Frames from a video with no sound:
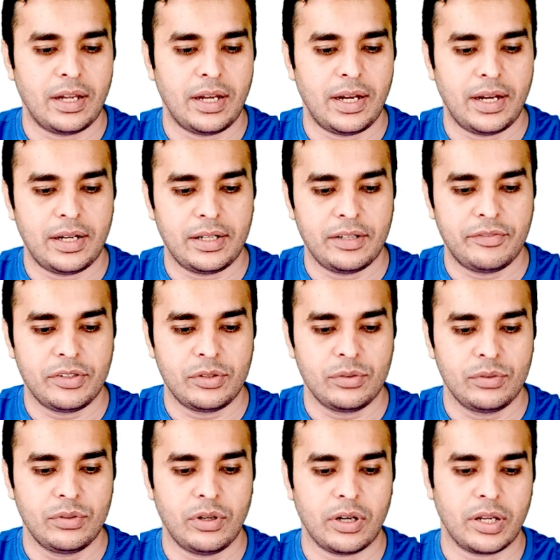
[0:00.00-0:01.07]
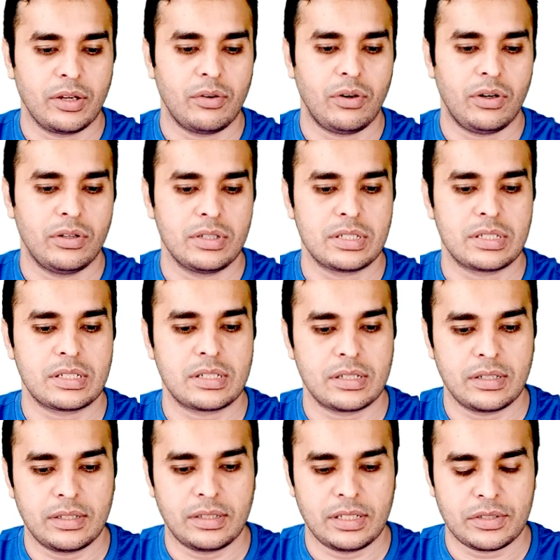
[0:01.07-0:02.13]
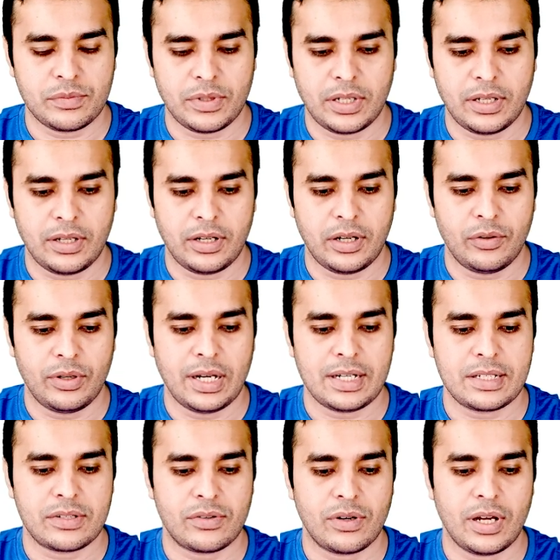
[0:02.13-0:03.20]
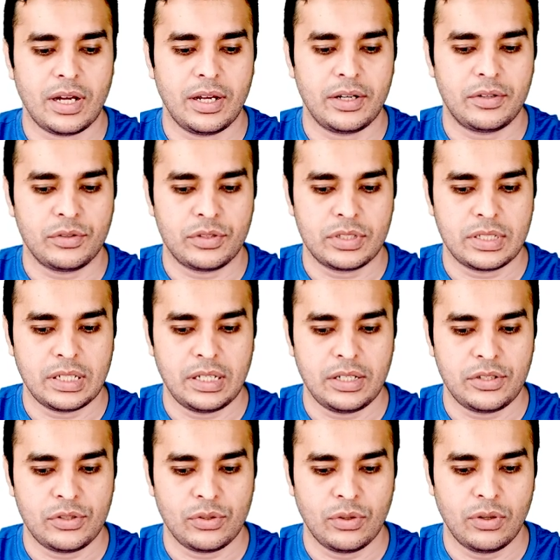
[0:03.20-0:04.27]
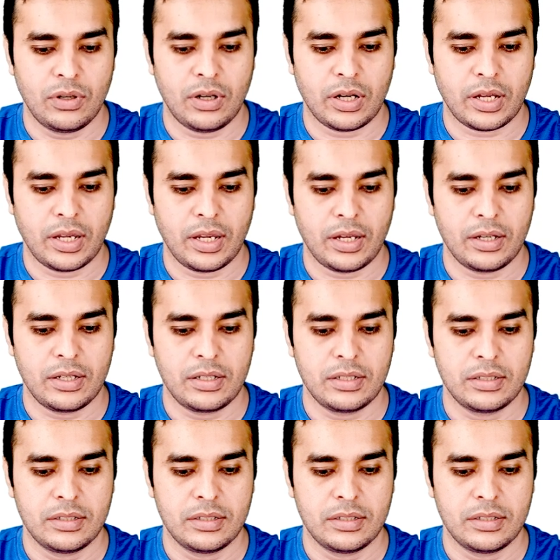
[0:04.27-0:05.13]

And if you do logging host, this one, now let's try to see show logging.